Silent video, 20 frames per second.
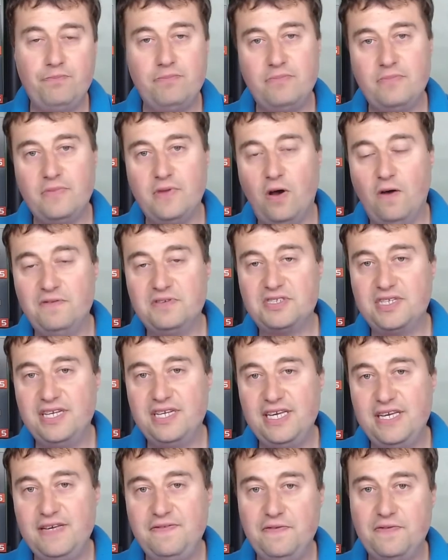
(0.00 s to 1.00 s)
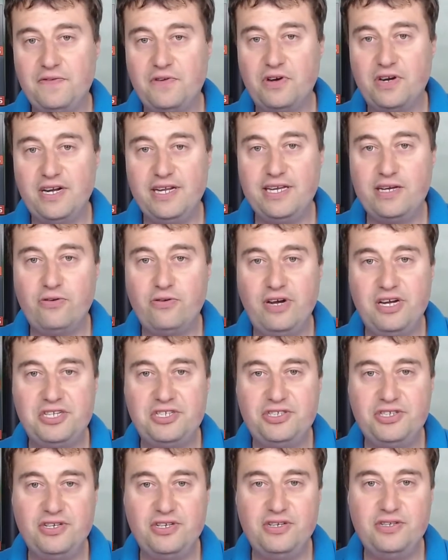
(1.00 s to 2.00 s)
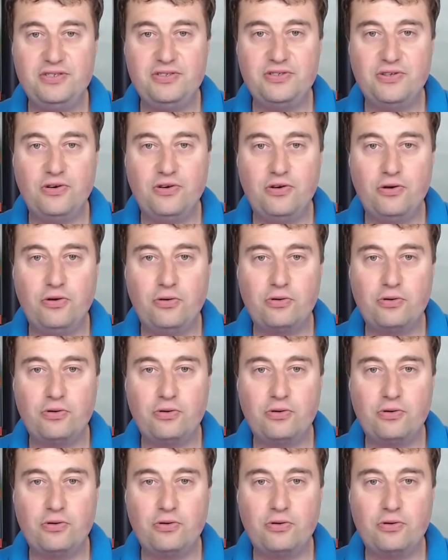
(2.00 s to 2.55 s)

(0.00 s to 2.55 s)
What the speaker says: Obviously, if you've got any questions or